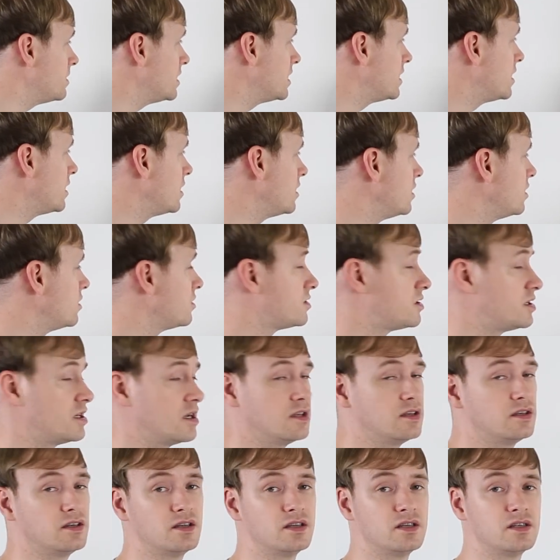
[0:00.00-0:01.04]
begin your
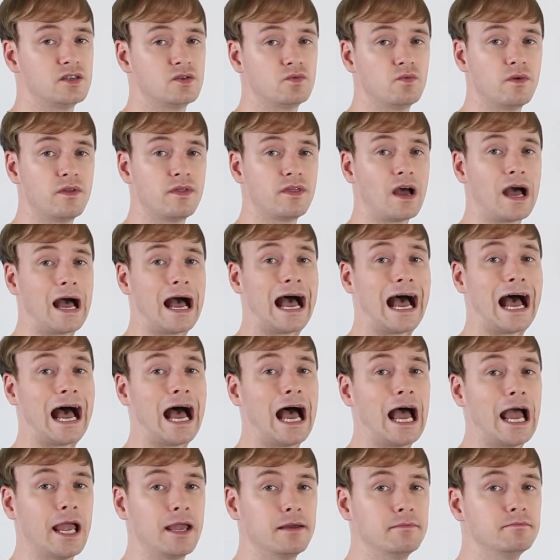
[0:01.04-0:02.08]
sentence with
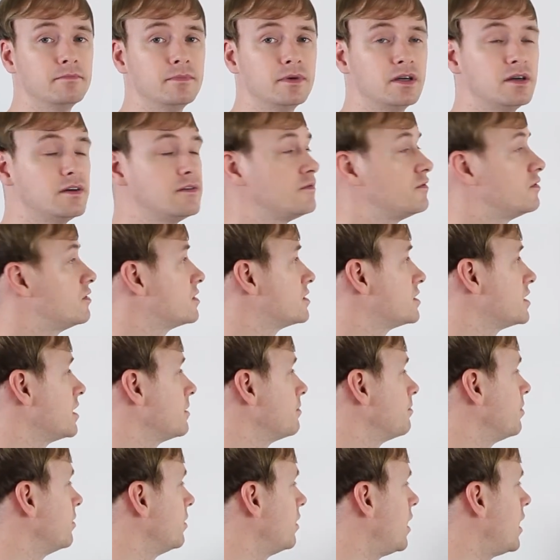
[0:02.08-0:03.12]
I'm. For
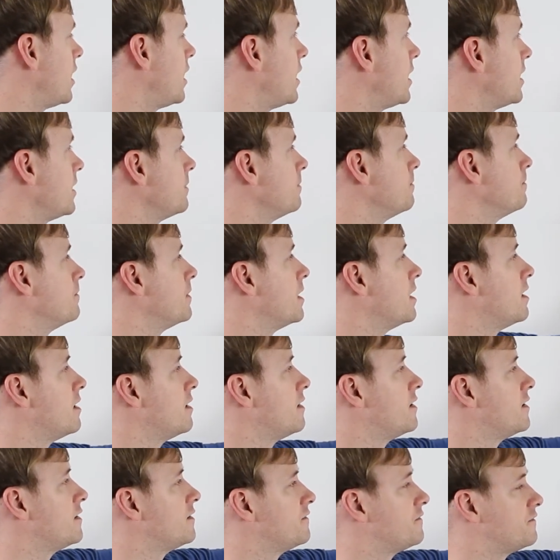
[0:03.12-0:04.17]
example, I'm
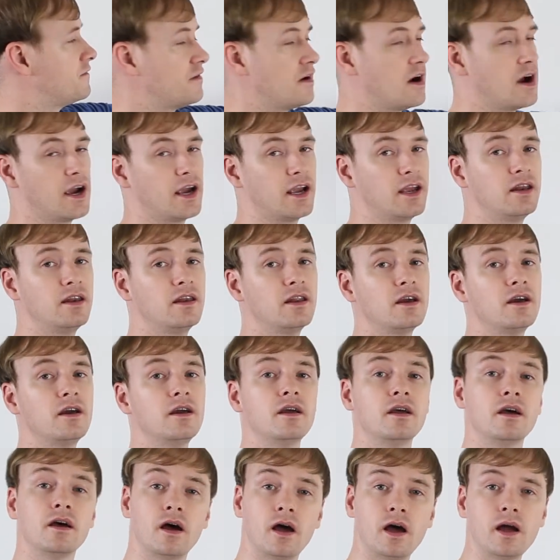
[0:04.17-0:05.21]
fine.
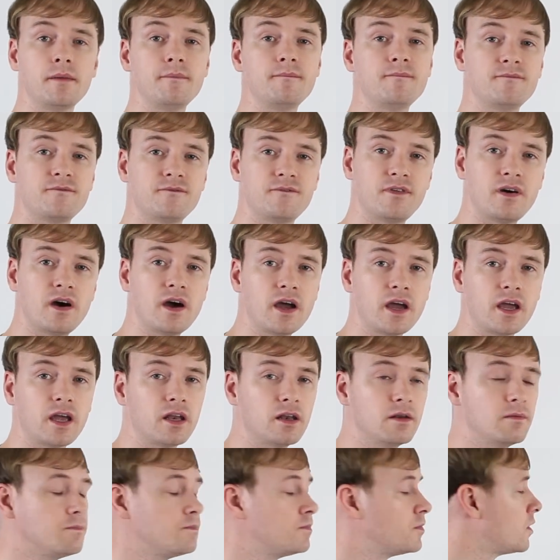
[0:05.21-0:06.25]
I'm
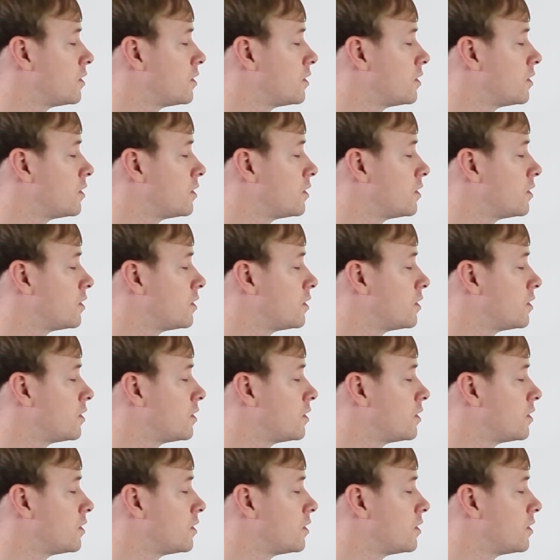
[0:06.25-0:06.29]
fine.